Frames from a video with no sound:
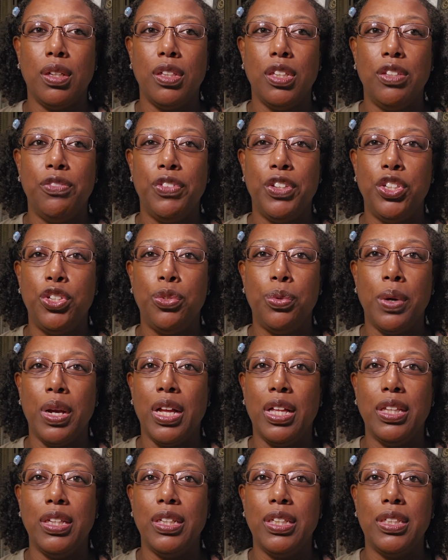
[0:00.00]

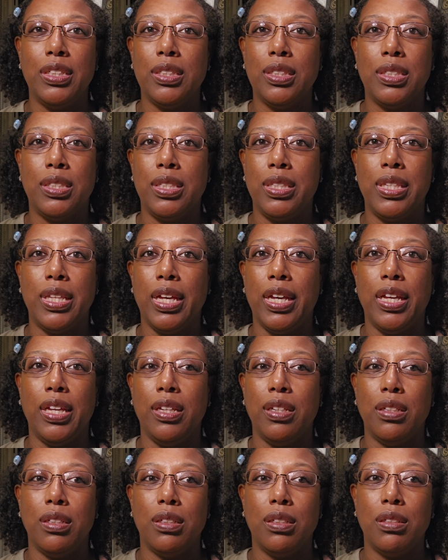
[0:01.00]
eventualities
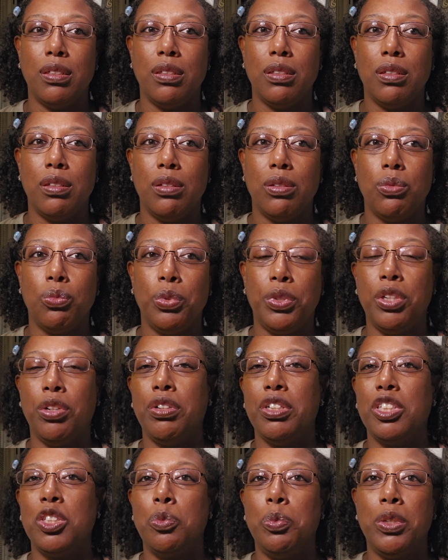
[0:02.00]
that we don't
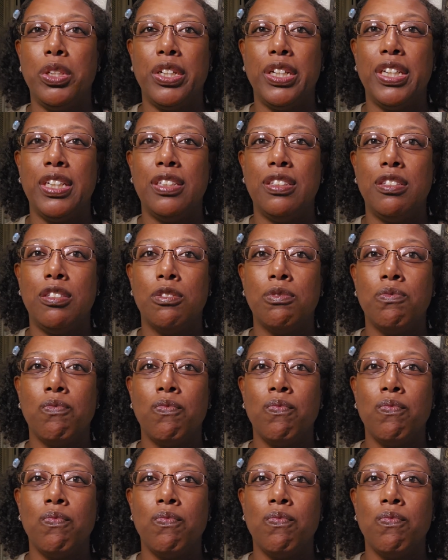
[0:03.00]
experience.